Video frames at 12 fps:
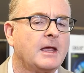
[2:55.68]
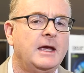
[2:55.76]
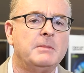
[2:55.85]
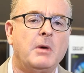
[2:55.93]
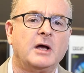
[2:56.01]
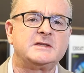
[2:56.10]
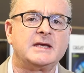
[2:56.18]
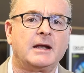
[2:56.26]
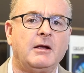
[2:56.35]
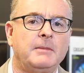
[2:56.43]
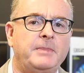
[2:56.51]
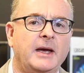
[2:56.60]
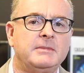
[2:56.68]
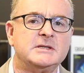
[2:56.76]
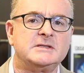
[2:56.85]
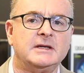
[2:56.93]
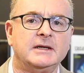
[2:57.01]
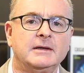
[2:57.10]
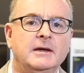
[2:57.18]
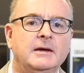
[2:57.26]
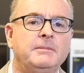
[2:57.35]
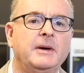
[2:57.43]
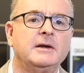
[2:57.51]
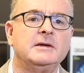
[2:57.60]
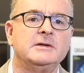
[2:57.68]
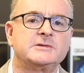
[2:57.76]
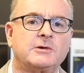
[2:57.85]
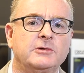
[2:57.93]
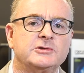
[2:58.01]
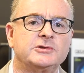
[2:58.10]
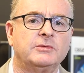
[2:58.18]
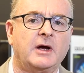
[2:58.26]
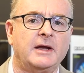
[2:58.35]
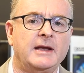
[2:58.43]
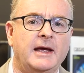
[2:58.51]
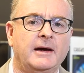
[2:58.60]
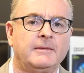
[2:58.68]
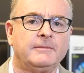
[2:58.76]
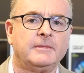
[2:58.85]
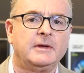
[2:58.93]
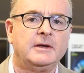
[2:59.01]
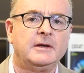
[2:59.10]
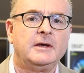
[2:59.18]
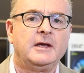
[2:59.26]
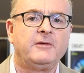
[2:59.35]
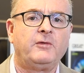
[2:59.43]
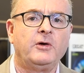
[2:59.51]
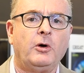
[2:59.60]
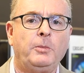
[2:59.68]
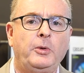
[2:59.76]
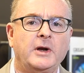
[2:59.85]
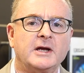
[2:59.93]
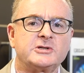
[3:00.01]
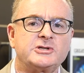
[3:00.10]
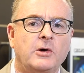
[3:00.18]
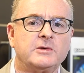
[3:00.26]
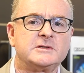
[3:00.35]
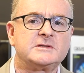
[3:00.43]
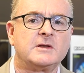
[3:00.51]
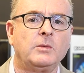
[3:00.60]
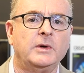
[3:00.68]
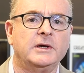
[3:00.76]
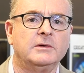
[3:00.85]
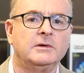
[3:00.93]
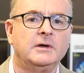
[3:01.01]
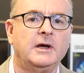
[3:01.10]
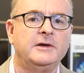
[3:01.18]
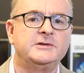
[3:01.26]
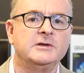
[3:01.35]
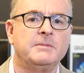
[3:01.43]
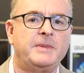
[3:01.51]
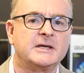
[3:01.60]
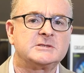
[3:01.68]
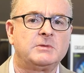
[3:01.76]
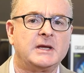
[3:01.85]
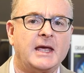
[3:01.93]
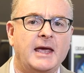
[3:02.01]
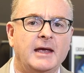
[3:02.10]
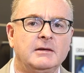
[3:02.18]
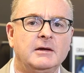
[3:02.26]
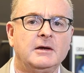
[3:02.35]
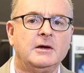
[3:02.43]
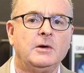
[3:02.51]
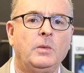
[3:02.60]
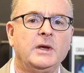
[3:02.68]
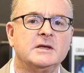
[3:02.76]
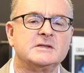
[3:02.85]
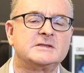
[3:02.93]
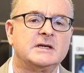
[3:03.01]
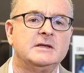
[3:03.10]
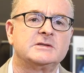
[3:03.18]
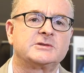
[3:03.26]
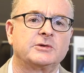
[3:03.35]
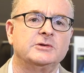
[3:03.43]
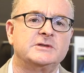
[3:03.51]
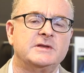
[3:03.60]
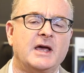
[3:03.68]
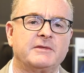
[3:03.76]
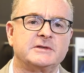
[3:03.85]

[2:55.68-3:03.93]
It might sound like babysitting, but it is crucial right now. If we all put our shoulders to the wheel and do the best we can see this through to the other